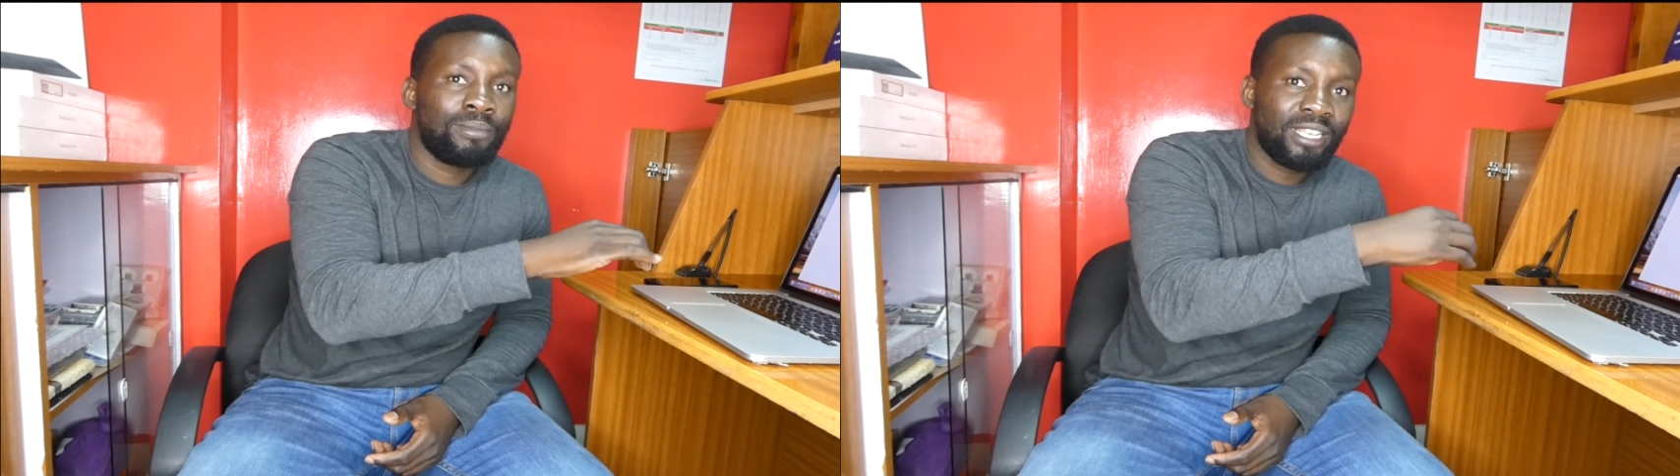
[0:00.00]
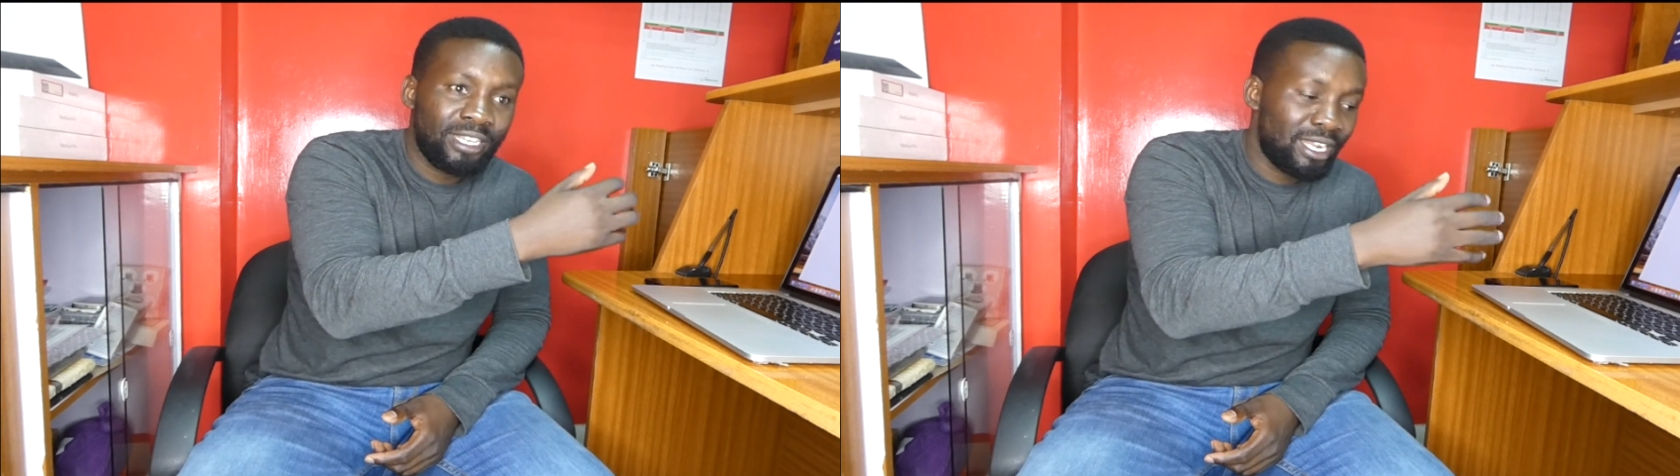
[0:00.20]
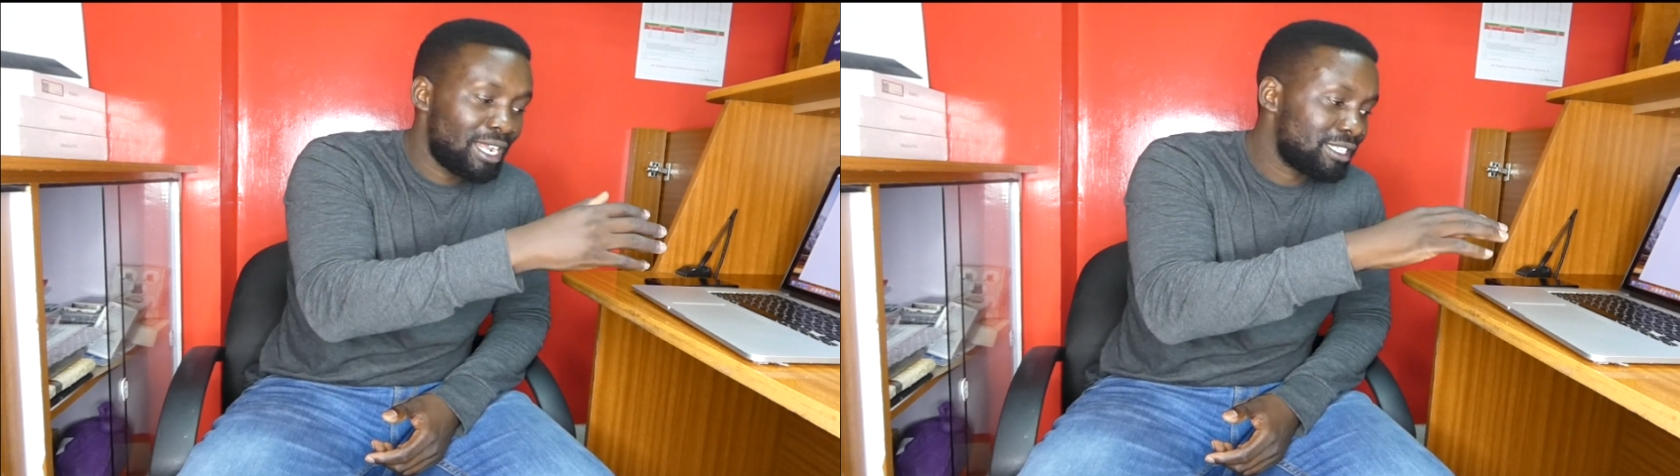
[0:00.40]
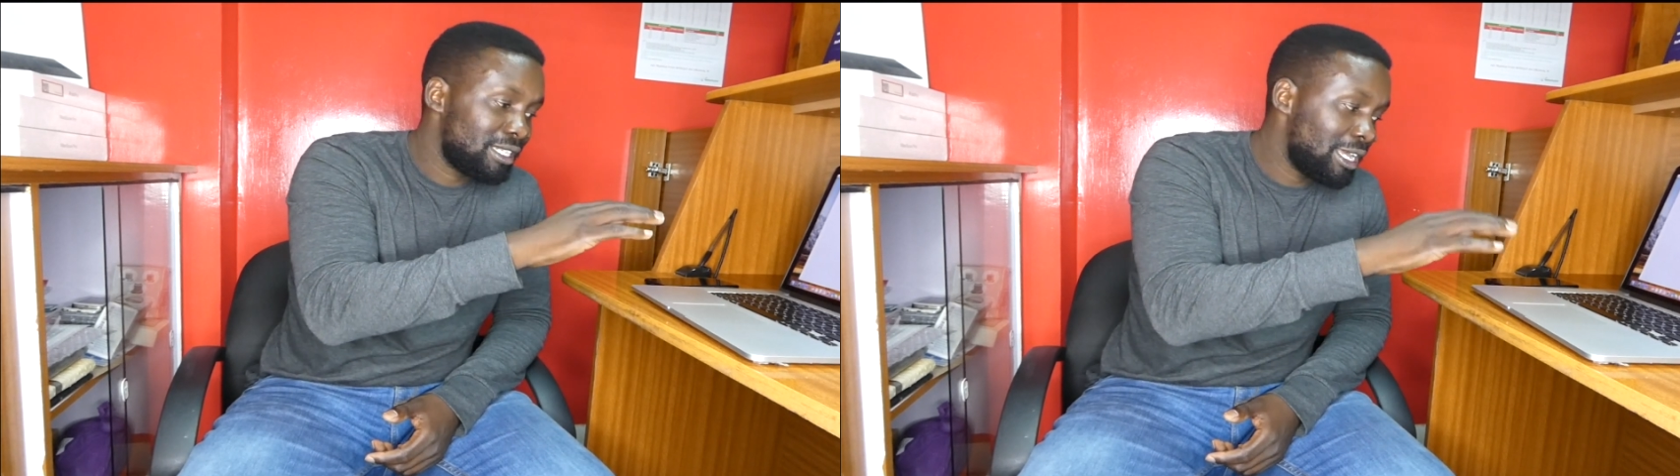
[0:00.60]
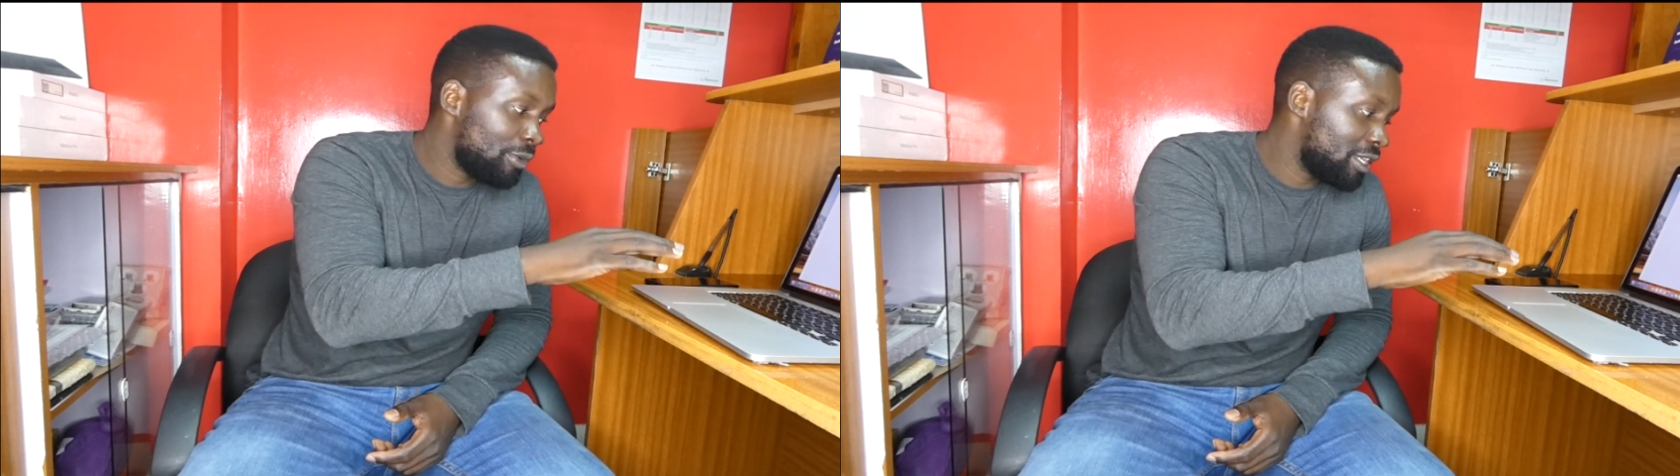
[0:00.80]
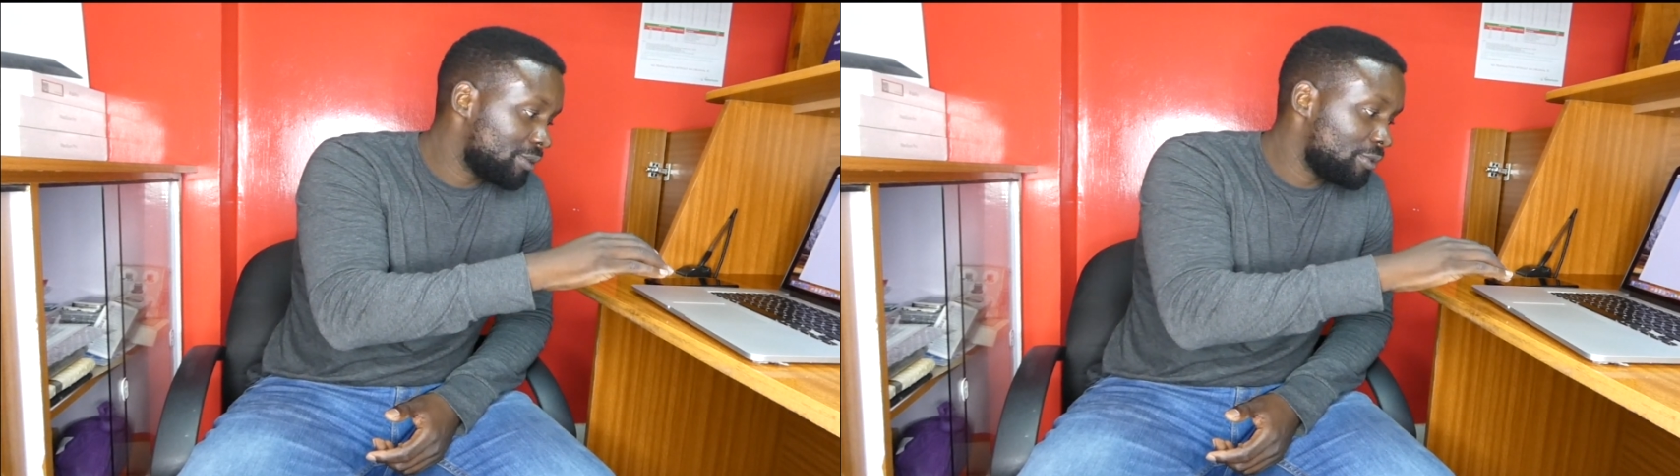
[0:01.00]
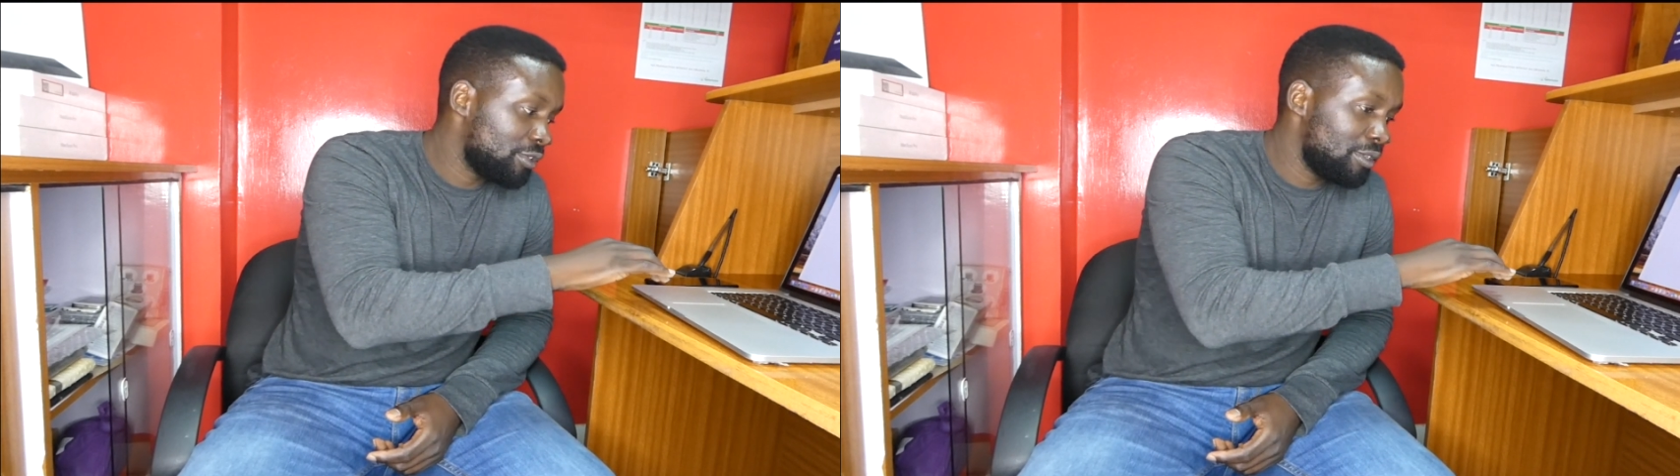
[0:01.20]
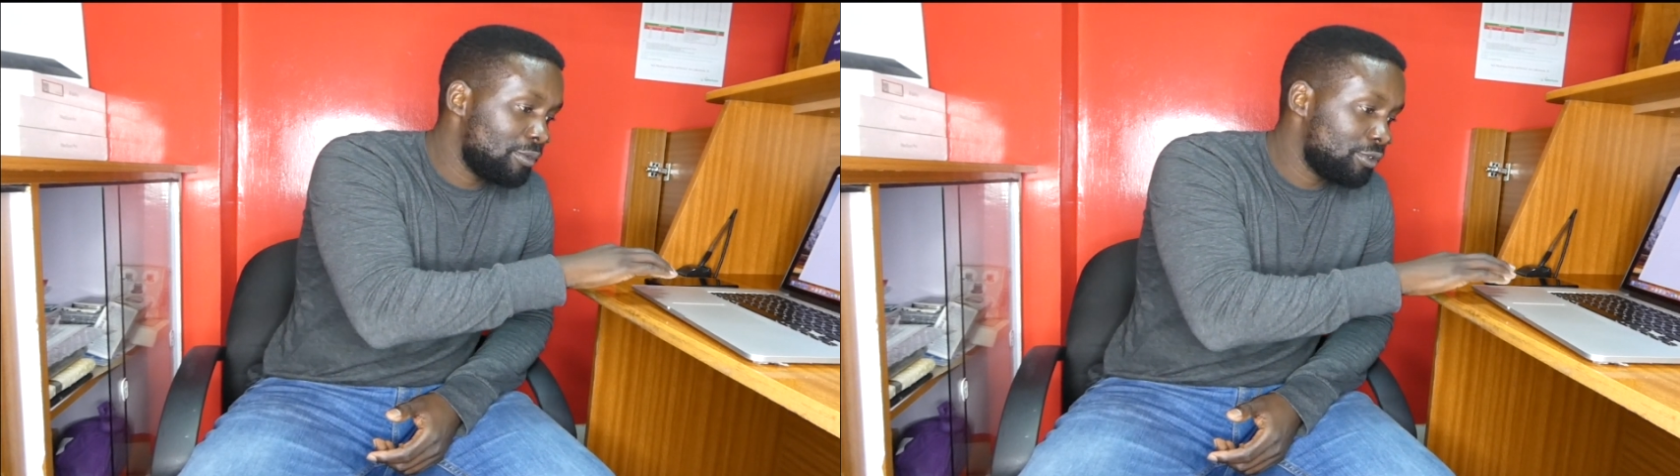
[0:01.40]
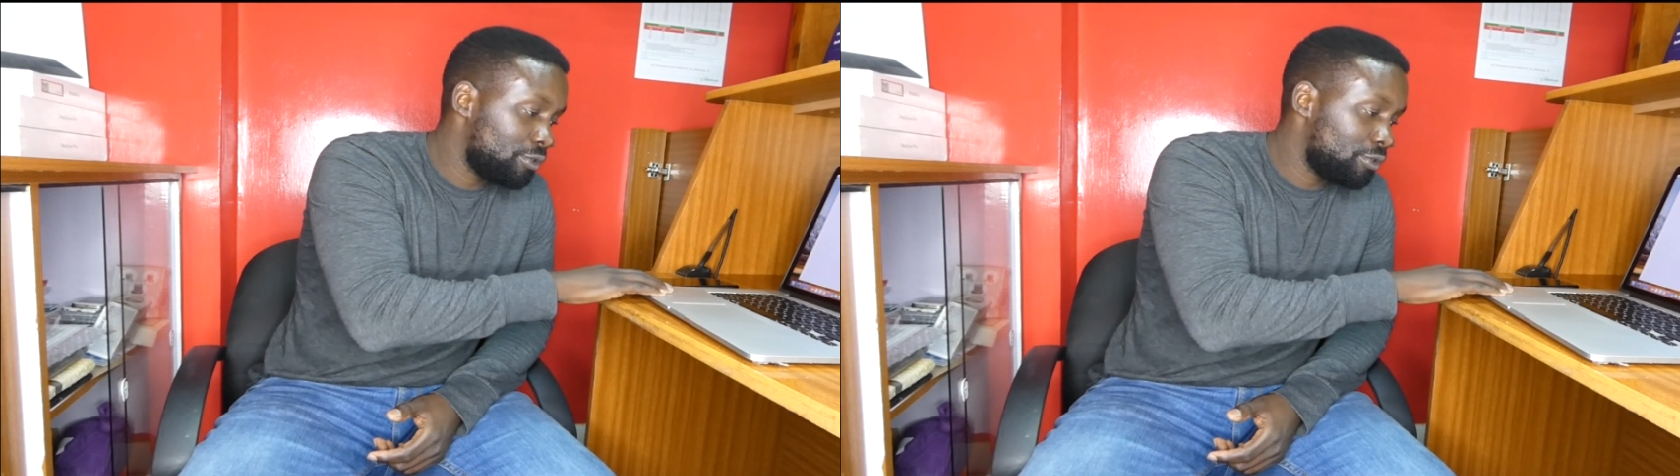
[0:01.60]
play it as loud as possible